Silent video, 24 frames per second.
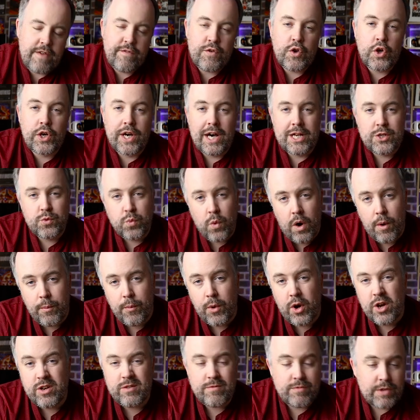If you guys want
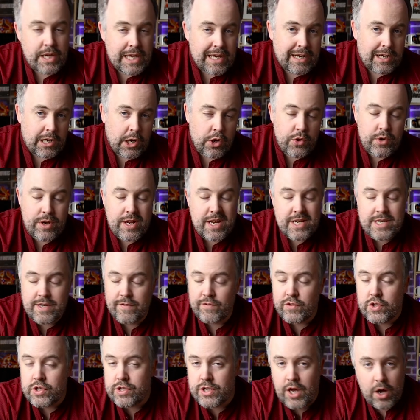one, include it.
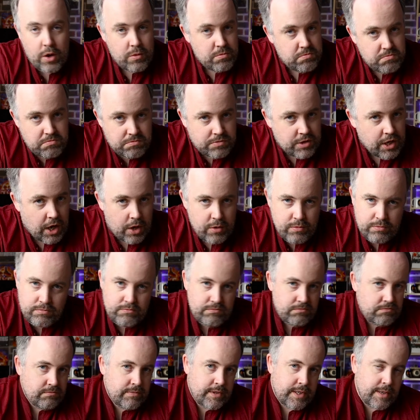If you don't,
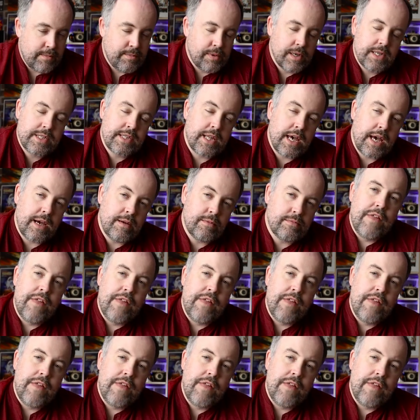Simple as that.